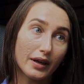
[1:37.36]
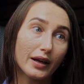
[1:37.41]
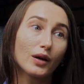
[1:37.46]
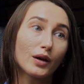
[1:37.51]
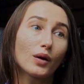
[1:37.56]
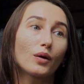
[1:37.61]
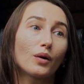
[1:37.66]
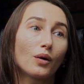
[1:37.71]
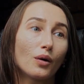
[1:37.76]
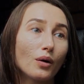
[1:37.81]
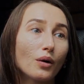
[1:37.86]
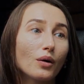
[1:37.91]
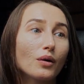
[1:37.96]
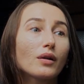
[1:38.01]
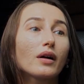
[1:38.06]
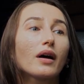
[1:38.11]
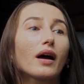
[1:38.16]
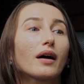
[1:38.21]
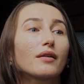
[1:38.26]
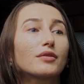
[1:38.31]
they
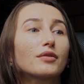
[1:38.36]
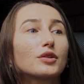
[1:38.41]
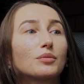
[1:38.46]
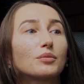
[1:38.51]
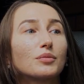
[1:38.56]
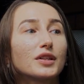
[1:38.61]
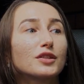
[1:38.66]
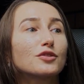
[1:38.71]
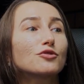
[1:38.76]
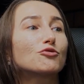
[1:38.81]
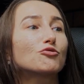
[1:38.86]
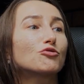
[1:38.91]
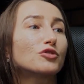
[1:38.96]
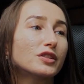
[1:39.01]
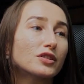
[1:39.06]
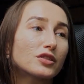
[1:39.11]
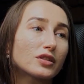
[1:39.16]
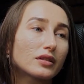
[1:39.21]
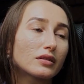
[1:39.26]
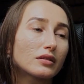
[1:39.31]
all have to meet
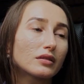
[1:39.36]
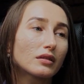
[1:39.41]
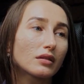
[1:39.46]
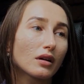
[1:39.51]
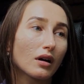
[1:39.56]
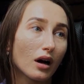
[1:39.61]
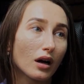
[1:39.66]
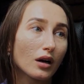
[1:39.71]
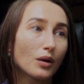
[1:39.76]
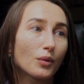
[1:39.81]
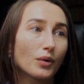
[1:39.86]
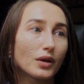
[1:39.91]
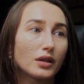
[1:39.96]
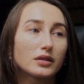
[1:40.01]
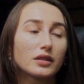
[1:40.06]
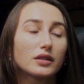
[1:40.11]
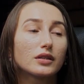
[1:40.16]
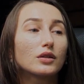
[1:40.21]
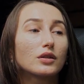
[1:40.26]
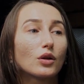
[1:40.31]
stringent,
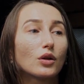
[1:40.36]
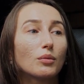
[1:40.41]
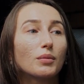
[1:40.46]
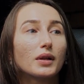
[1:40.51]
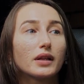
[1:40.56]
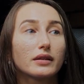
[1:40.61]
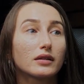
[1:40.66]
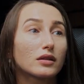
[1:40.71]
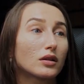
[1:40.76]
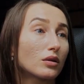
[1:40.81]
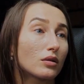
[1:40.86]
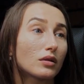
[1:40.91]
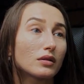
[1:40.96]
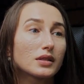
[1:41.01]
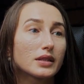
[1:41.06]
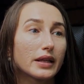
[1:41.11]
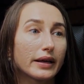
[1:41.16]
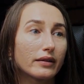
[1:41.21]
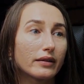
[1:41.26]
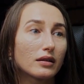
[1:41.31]
high-quality global and
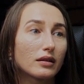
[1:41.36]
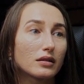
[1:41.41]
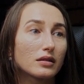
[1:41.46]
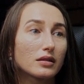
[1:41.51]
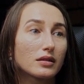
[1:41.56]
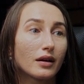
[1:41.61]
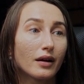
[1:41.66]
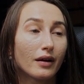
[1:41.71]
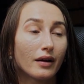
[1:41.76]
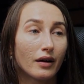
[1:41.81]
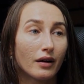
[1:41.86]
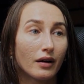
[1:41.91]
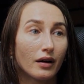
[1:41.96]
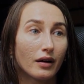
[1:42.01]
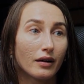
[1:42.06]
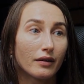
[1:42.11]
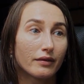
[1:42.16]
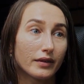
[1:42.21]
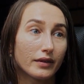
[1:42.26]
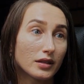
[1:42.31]
local standards.
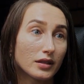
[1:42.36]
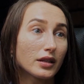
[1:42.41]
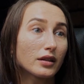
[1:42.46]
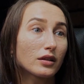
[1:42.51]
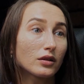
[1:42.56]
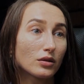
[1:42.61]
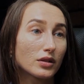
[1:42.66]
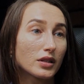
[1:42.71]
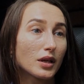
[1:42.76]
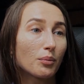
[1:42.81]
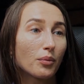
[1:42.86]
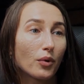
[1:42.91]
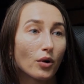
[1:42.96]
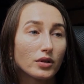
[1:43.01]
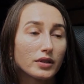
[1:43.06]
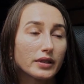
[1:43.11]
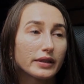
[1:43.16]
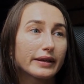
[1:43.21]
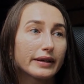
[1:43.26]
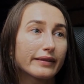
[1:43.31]
This includes
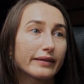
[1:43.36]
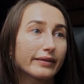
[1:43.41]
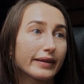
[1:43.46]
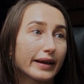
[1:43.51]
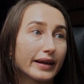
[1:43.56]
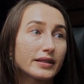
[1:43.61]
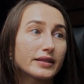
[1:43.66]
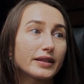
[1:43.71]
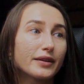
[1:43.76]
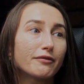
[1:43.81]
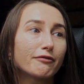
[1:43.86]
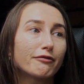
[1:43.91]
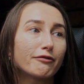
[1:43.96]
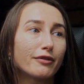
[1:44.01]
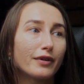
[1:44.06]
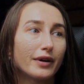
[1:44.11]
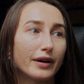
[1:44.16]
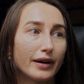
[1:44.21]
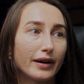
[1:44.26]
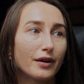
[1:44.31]
supporting and testing
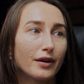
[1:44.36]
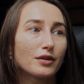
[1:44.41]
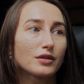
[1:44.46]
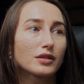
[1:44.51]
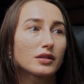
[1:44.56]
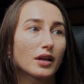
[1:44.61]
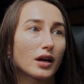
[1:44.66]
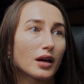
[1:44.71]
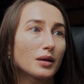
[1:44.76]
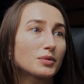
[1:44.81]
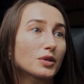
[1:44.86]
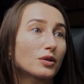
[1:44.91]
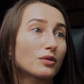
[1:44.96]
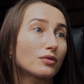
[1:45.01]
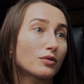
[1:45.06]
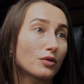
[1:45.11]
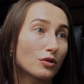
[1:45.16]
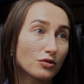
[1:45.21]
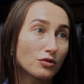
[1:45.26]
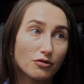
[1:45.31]
various types
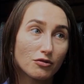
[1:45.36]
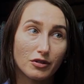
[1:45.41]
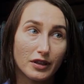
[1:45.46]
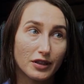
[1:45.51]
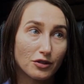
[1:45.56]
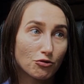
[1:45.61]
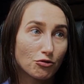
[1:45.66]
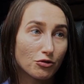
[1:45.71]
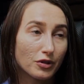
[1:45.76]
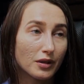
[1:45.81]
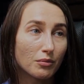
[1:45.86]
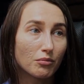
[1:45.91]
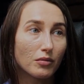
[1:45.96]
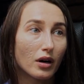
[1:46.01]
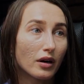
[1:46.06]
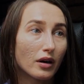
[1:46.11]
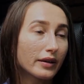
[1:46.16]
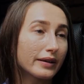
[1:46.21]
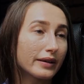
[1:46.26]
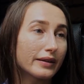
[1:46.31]
of order entry,
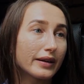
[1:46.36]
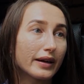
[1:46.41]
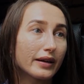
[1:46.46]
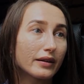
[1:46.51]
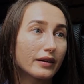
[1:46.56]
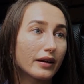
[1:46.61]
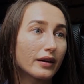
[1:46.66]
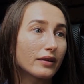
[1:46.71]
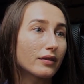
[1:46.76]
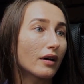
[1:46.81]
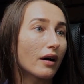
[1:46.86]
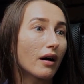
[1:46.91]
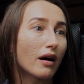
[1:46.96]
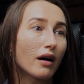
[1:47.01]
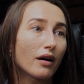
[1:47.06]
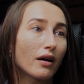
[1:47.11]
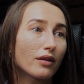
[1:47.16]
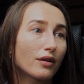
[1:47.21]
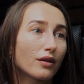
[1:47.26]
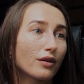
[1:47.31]
market data, and
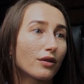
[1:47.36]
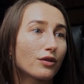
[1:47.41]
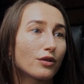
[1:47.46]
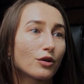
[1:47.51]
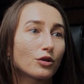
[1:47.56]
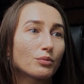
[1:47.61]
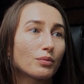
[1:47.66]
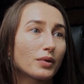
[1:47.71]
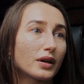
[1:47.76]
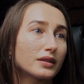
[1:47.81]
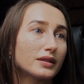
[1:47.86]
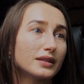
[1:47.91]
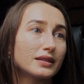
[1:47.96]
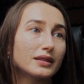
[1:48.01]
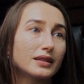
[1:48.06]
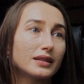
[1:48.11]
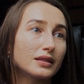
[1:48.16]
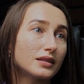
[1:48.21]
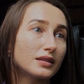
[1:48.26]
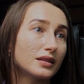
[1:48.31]
other third-party
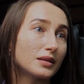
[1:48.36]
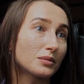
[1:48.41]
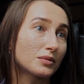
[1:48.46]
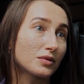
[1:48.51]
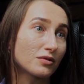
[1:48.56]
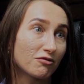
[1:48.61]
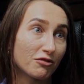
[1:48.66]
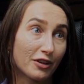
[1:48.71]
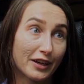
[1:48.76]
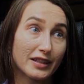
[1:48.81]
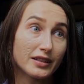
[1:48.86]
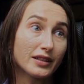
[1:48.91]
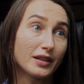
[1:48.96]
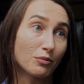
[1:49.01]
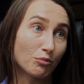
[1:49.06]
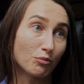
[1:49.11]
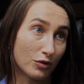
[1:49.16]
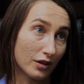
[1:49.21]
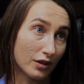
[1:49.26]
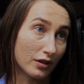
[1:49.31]
systems
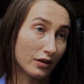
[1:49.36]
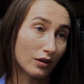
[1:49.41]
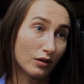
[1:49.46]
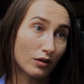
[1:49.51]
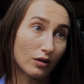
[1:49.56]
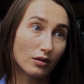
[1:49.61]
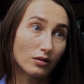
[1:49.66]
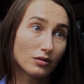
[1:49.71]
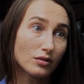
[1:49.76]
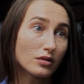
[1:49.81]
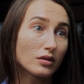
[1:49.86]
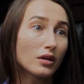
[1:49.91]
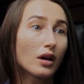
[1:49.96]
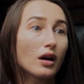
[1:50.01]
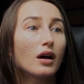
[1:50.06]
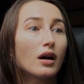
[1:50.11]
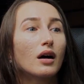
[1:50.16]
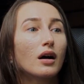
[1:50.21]
facing protocols.